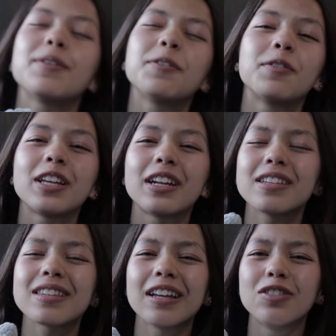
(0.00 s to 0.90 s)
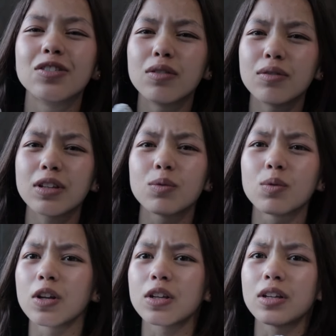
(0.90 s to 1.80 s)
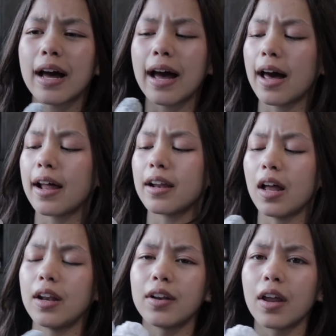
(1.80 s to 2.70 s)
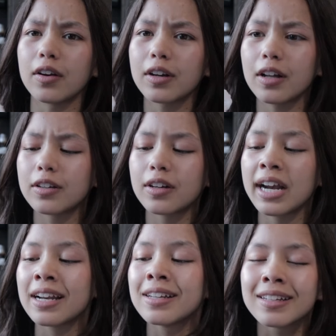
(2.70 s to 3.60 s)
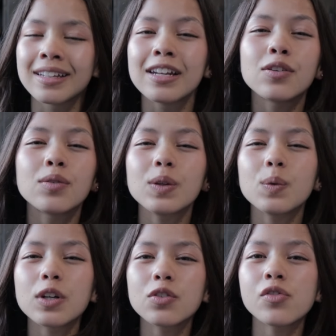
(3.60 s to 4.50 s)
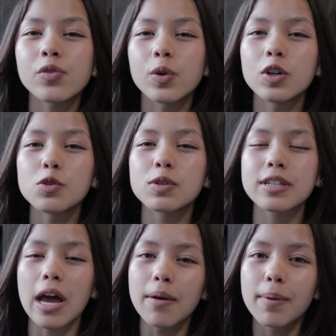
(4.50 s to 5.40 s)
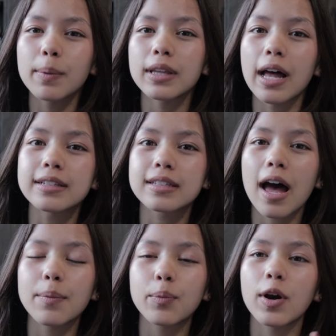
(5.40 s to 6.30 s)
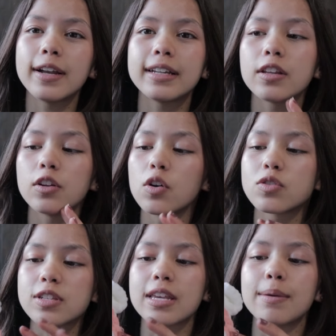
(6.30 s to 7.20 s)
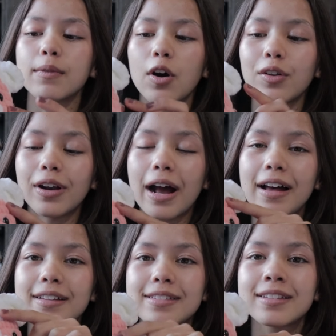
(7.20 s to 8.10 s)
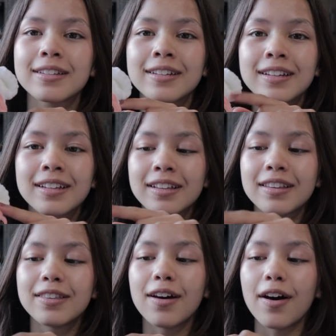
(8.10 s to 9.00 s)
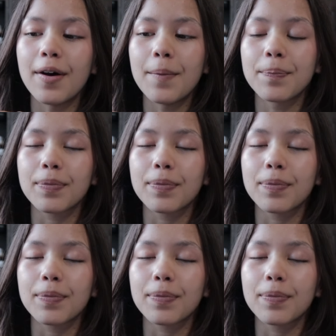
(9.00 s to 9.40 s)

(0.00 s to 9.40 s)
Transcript: would be really nice. I don't really want to add another color, and I don't really want to do it with orange because I remember last time where I did the nose the same color as the